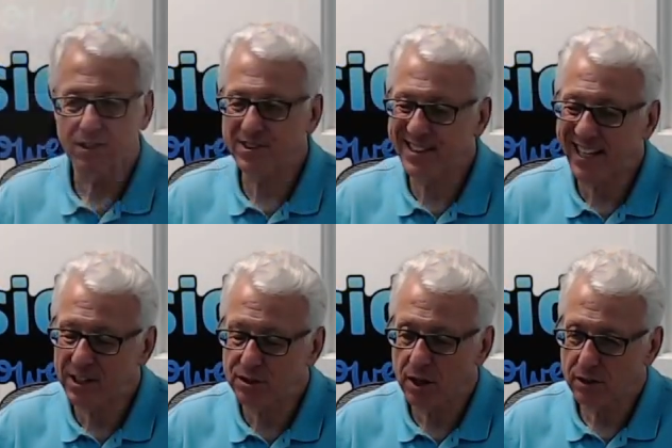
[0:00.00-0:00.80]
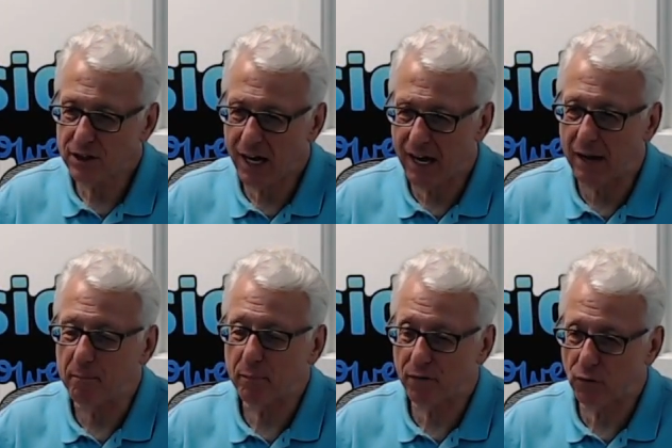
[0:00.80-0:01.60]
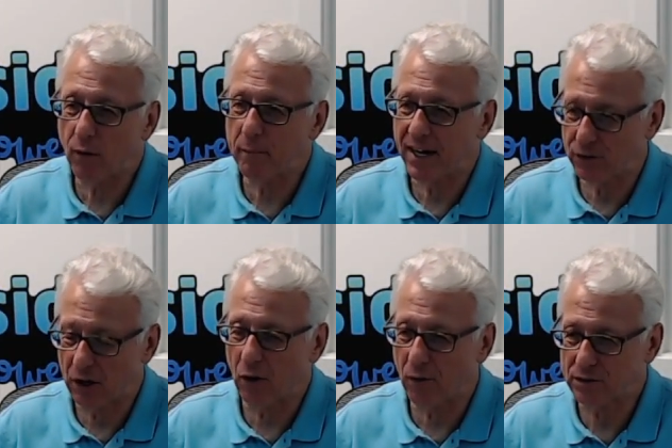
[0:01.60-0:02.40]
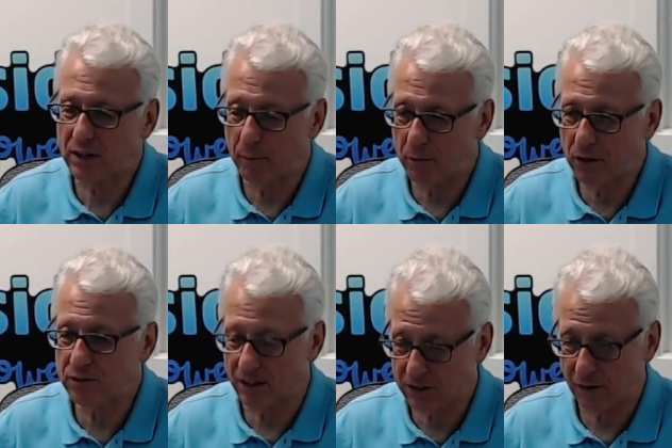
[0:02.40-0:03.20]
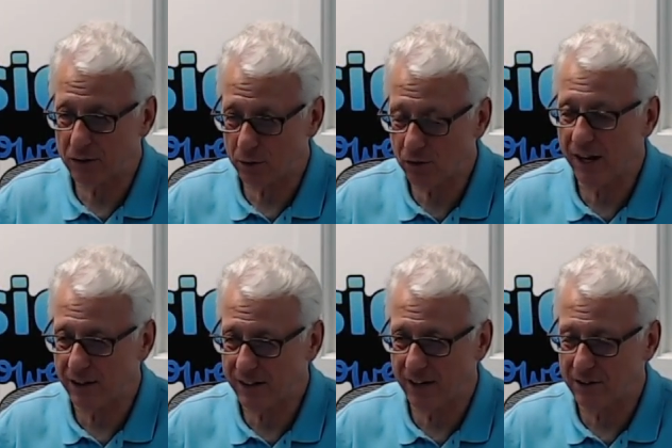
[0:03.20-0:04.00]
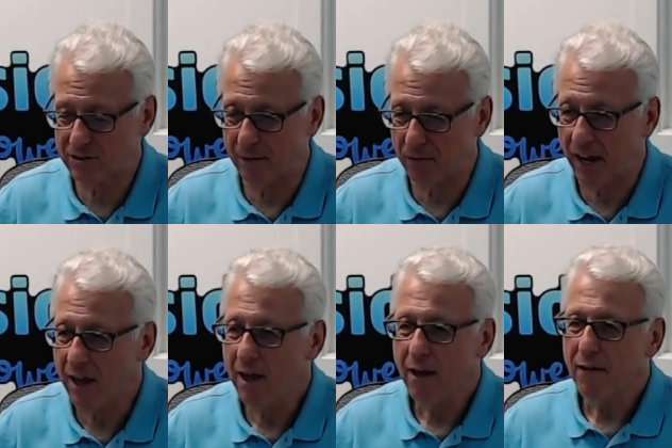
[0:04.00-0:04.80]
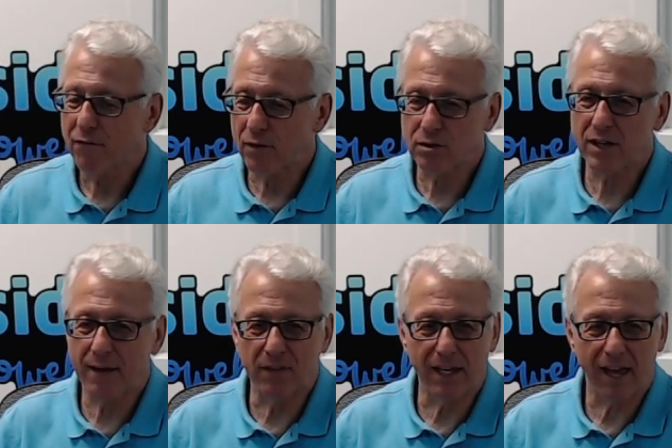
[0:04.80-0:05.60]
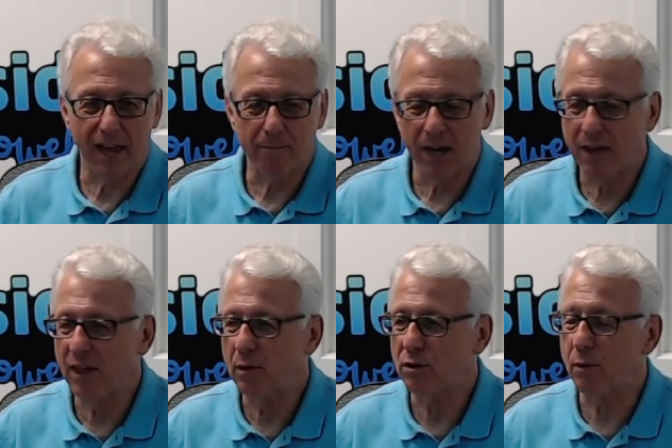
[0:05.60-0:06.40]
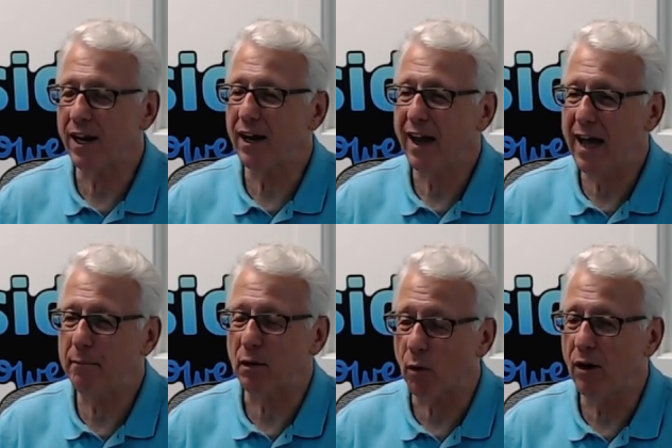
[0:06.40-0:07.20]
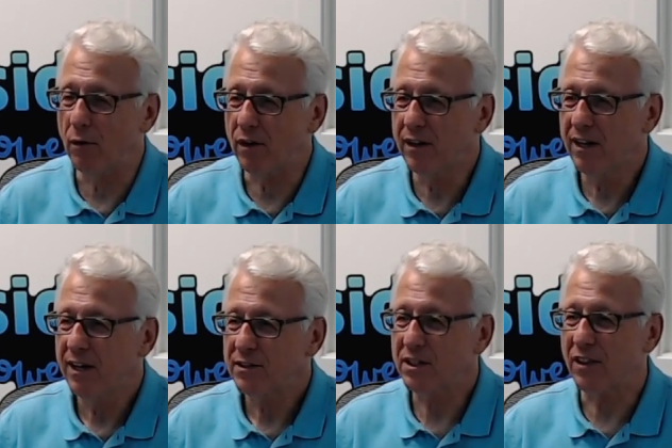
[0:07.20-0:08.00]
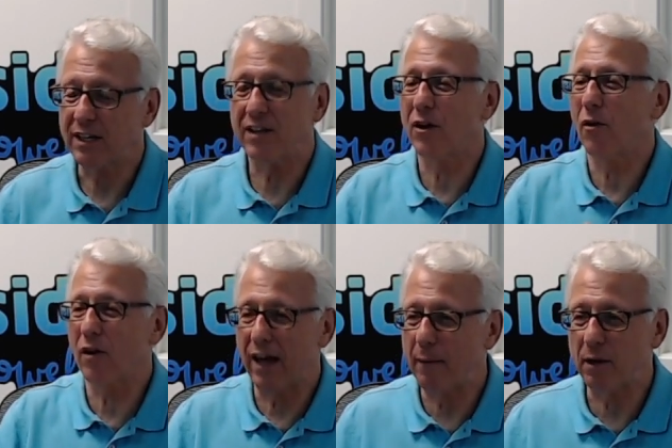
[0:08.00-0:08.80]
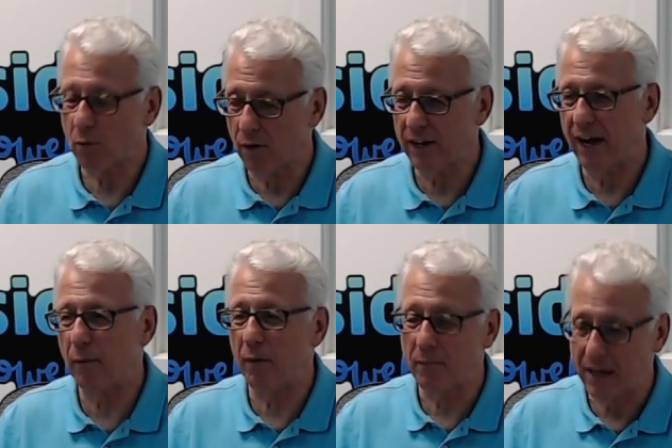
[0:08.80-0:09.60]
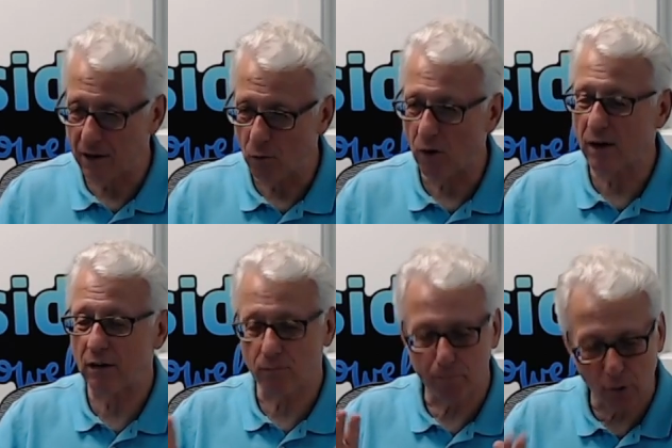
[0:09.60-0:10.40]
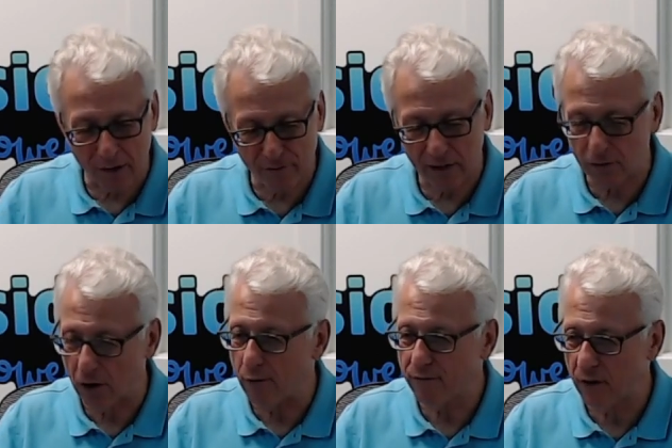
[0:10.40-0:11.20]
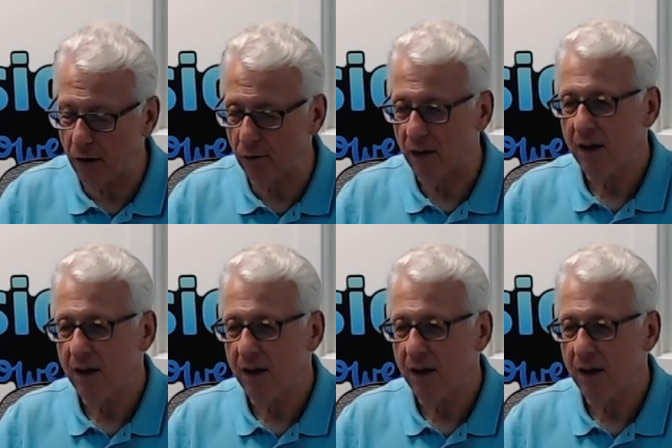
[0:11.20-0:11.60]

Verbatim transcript: sixth time performing at the Lowell Summer Music Series, which ought to tell you something. First time they came, and they were doing Abbey Road so they did the whole Abbey Road album in order, perfect note for note,